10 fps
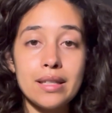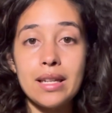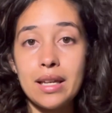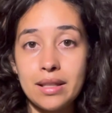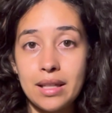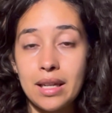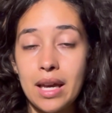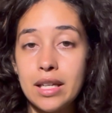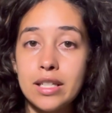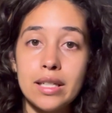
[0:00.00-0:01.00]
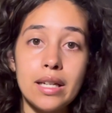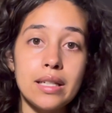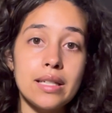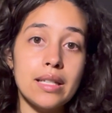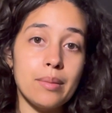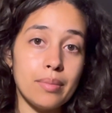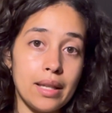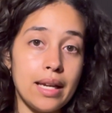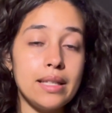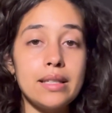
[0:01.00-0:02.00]
destinations, and
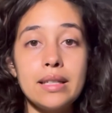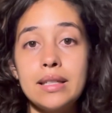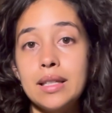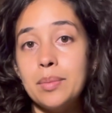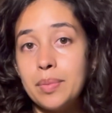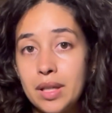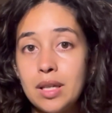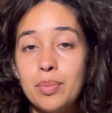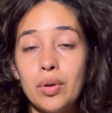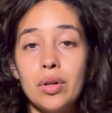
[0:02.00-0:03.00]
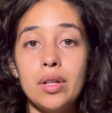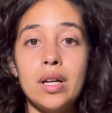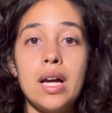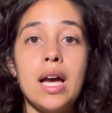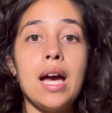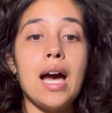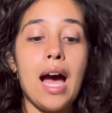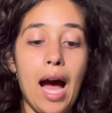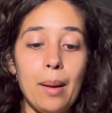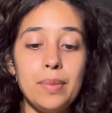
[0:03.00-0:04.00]
places and people,
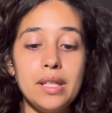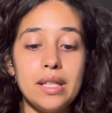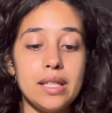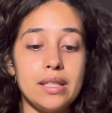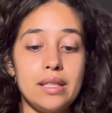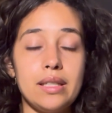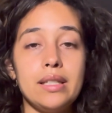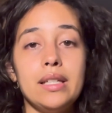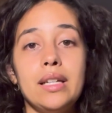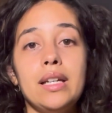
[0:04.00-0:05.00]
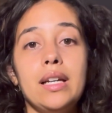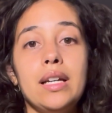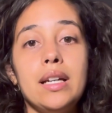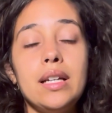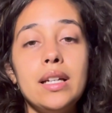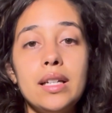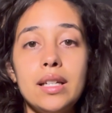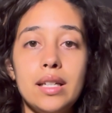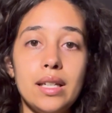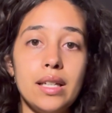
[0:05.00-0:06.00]
happiness
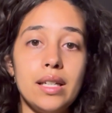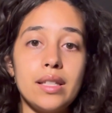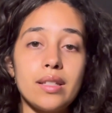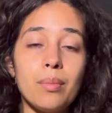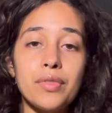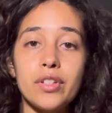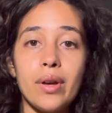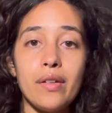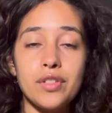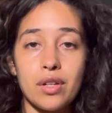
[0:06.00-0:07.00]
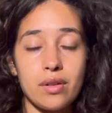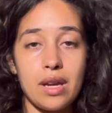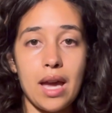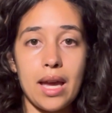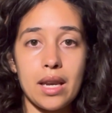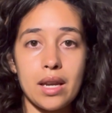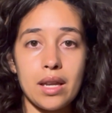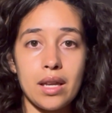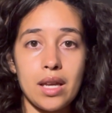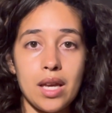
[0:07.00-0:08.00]
is something you have to create
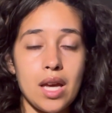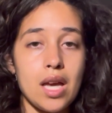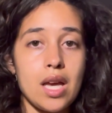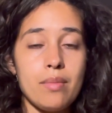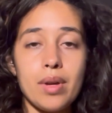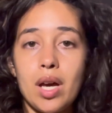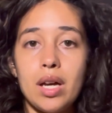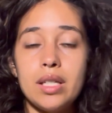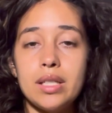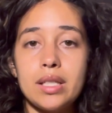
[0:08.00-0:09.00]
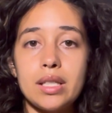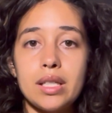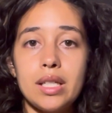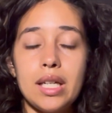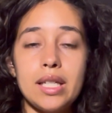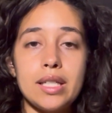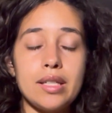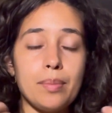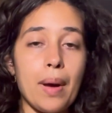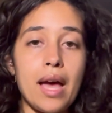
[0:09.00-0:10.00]
because it's
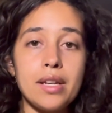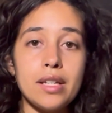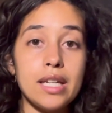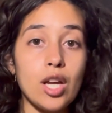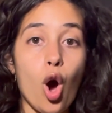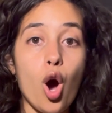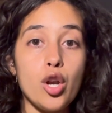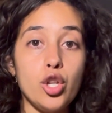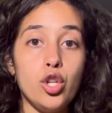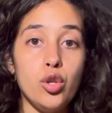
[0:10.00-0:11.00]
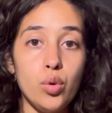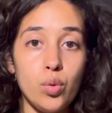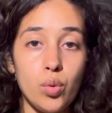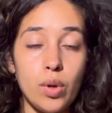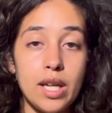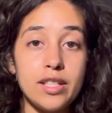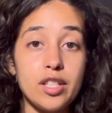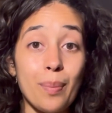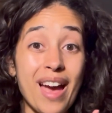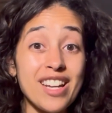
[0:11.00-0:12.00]
depending on you. It's
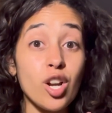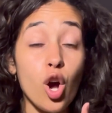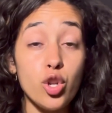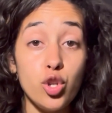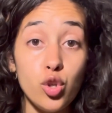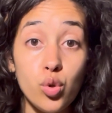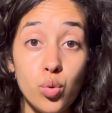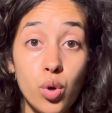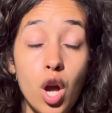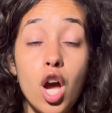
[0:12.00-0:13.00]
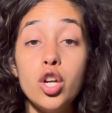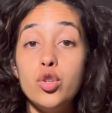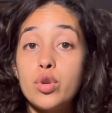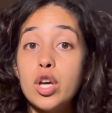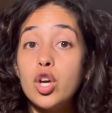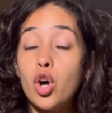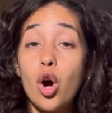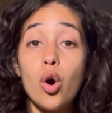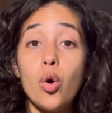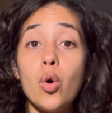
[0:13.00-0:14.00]
dependent on you. You can
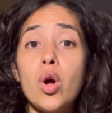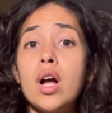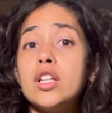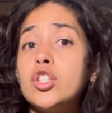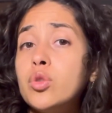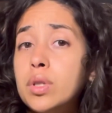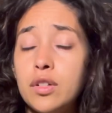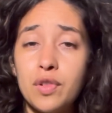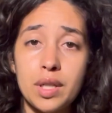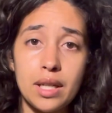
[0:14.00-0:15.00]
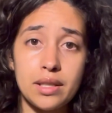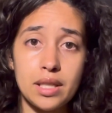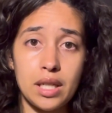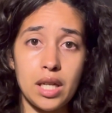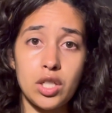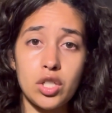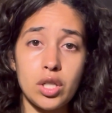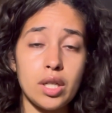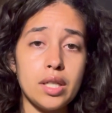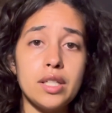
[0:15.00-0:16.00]
go to a different
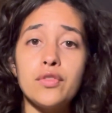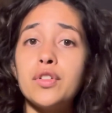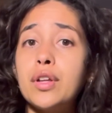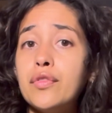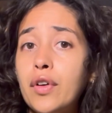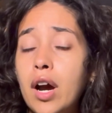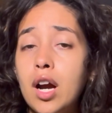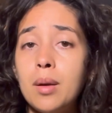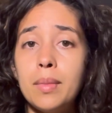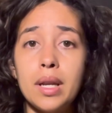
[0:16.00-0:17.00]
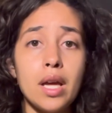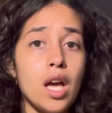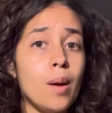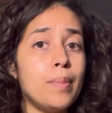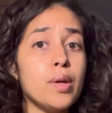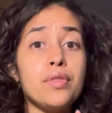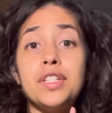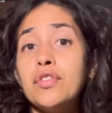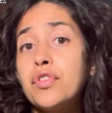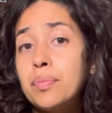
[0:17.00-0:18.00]
destination, a different environment, be with
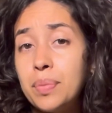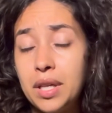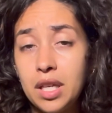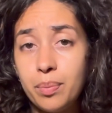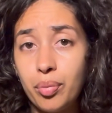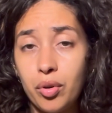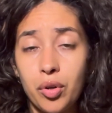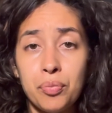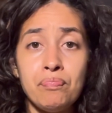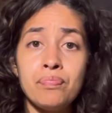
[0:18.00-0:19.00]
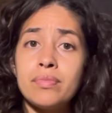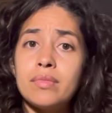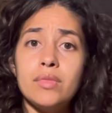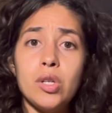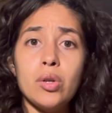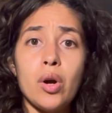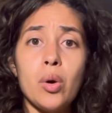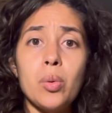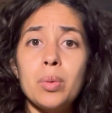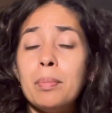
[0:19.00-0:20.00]
different people, you
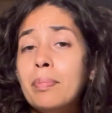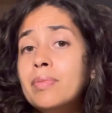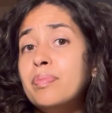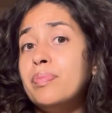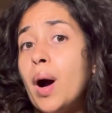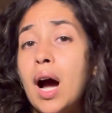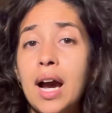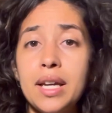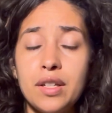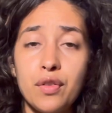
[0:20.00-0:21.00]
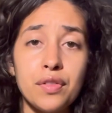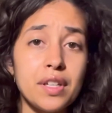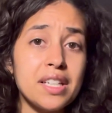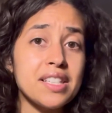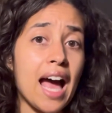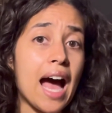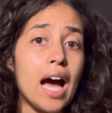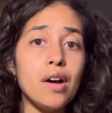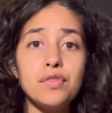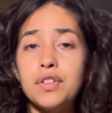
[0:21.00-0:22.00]
know, buy different things,
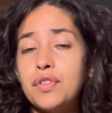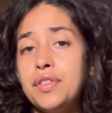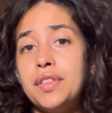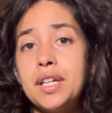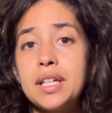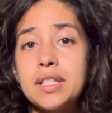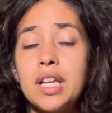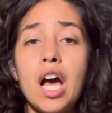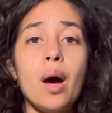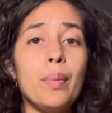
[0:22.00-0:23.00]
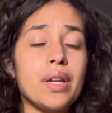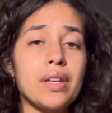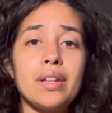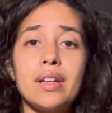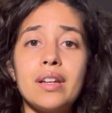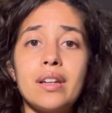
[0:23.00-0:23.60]
have different things, but